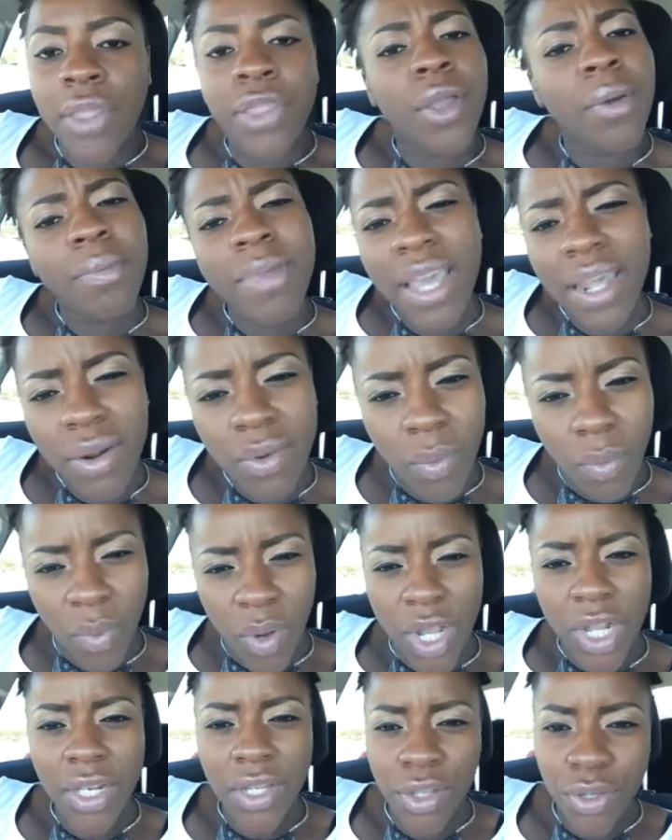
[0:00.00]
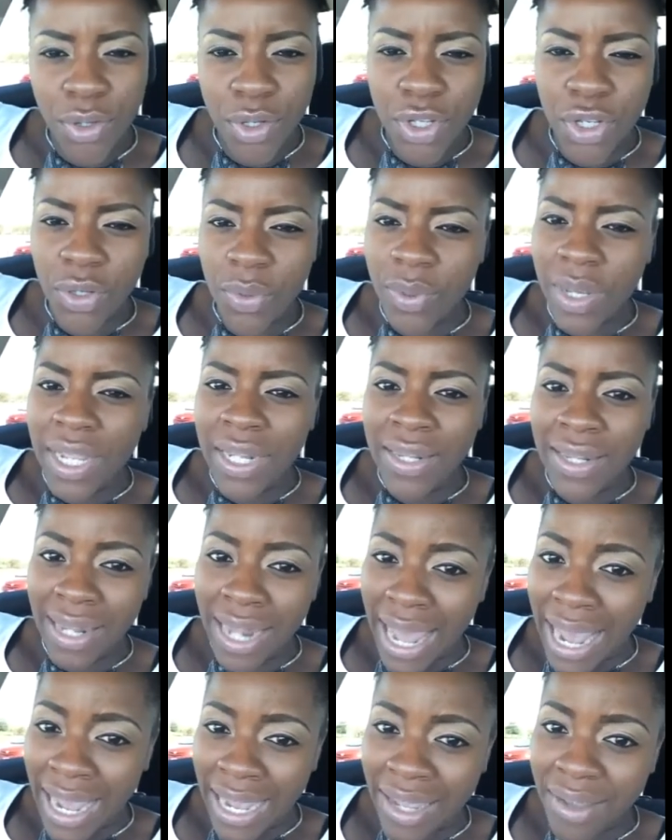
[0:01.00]
no matter what you do
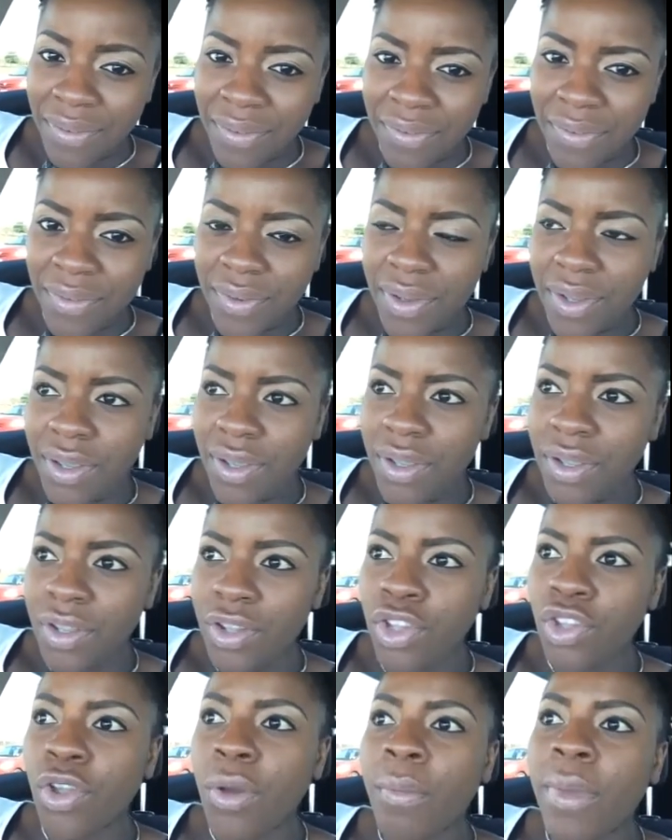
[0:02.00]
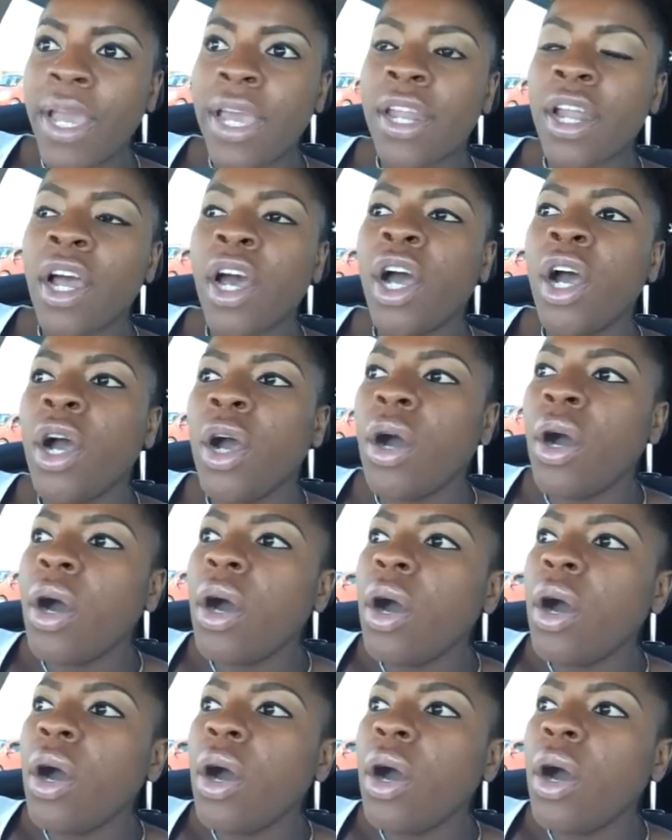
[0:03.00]
in life, no matter